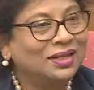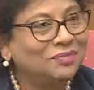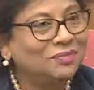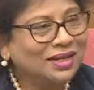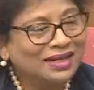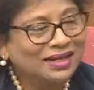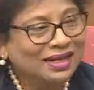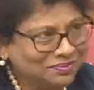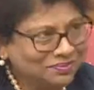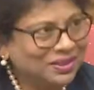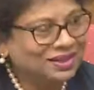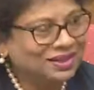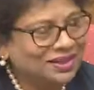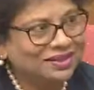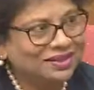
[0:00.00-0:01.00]
But let me
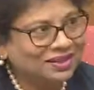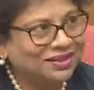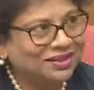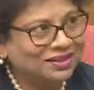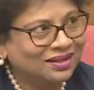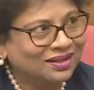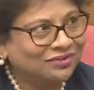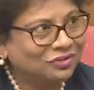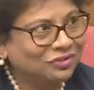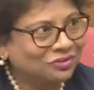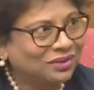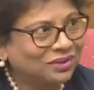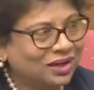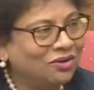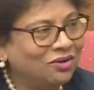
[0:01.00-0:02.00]
just, if
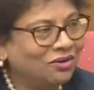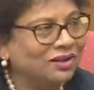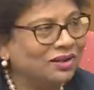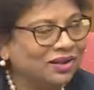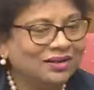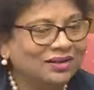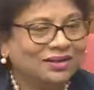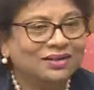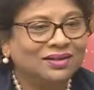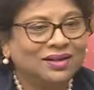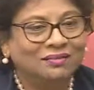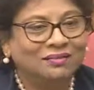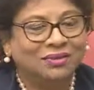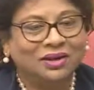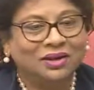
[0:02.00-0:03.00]
you
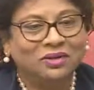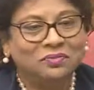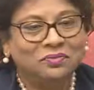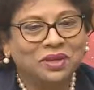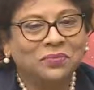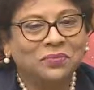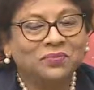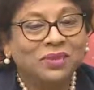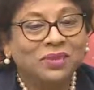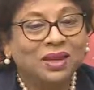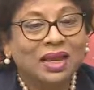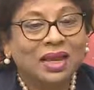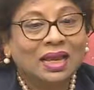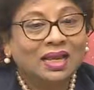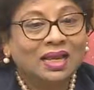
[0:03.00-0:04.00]
allow me,
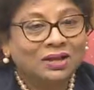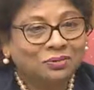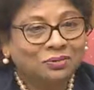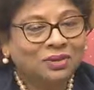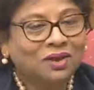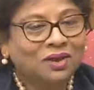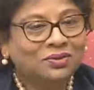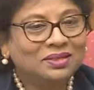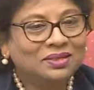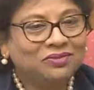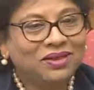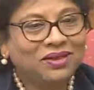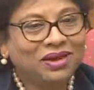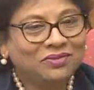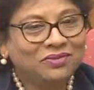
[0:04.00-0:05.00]
in
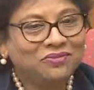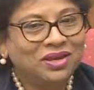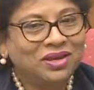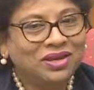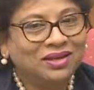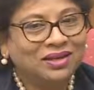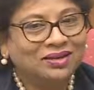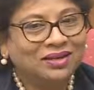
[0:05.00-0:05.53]
2005 we